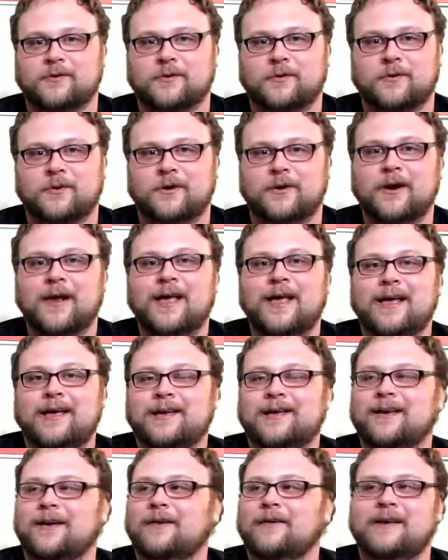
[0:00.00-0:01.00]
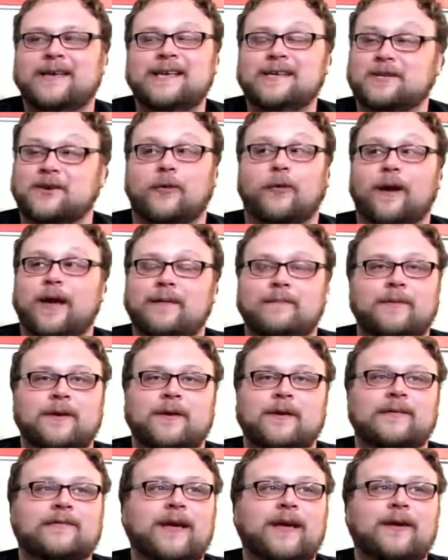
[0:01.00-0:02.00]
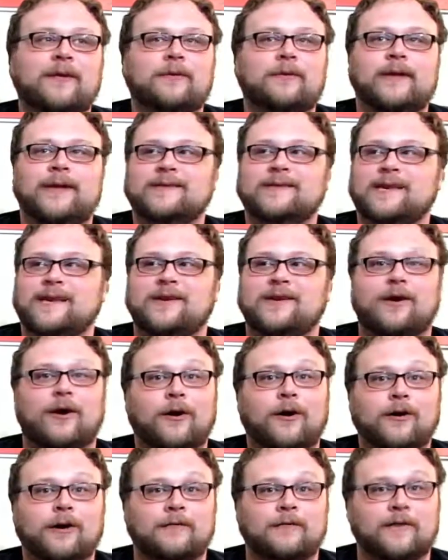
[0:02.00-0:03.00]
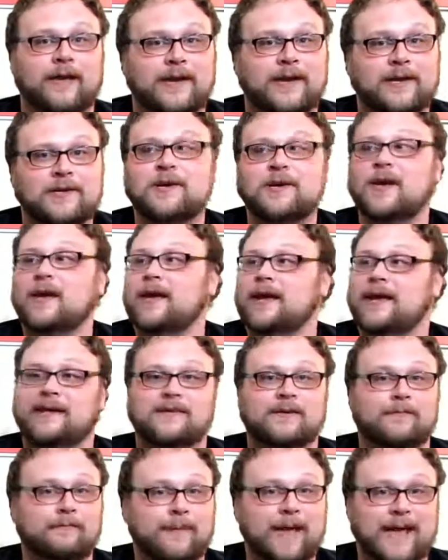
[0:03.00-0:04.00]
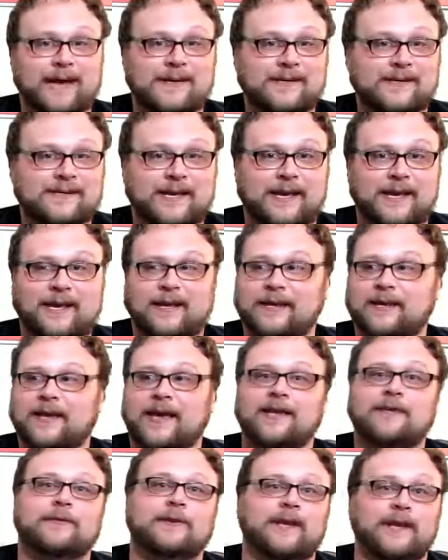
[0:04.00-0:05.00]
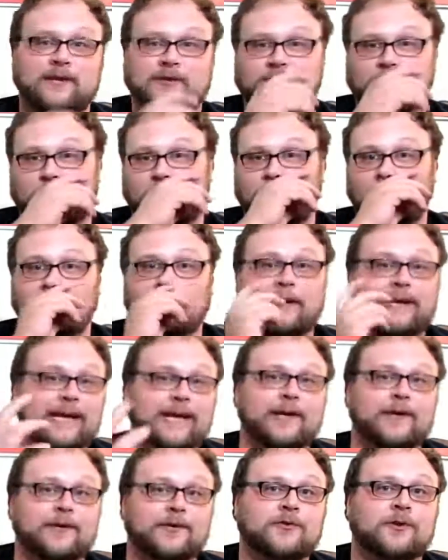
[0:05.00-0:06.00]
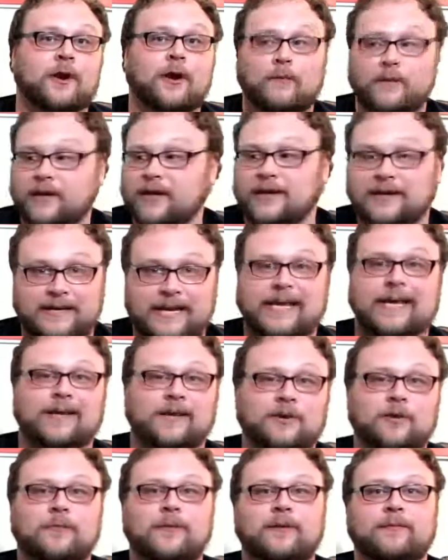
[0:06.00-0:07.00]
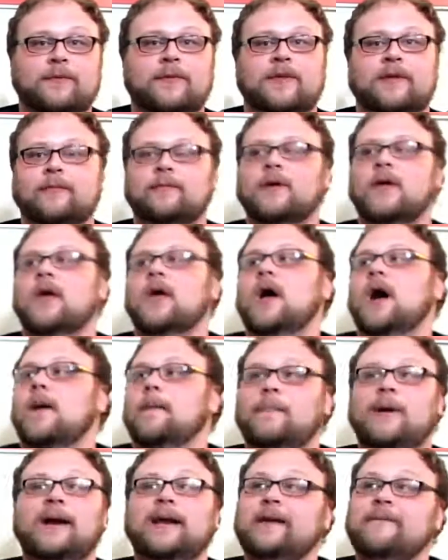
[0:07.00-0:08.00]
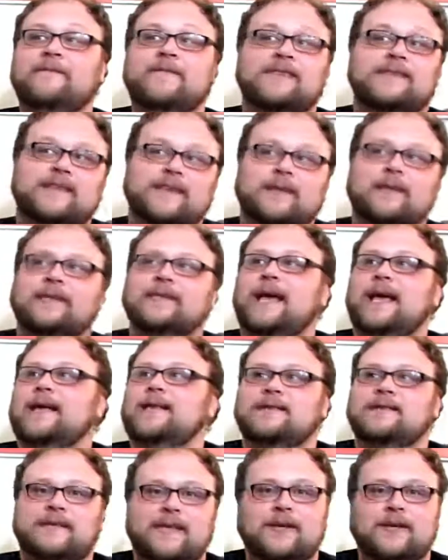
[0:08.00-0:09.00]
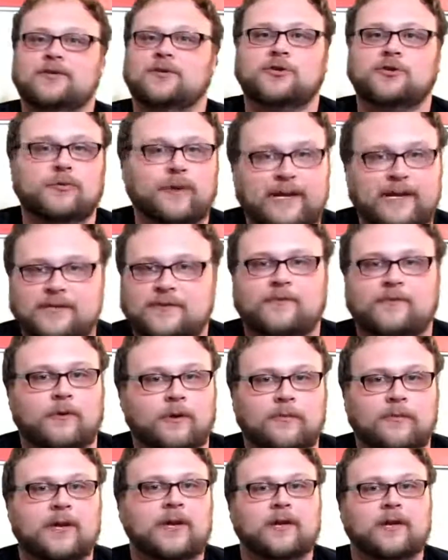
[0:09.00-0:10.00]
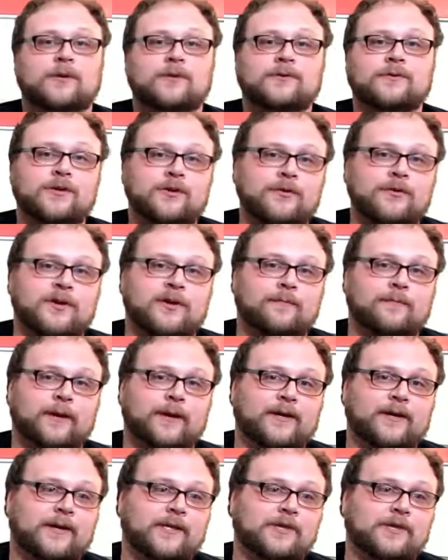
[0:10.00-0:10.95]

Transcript: Recruiter. You know, he's great because not only is he card advantage, he's a mana sink in case we didn't draw what we needed to draw. We can dig a little bit with him. But he facilitates things transforming. Turn 2, you can play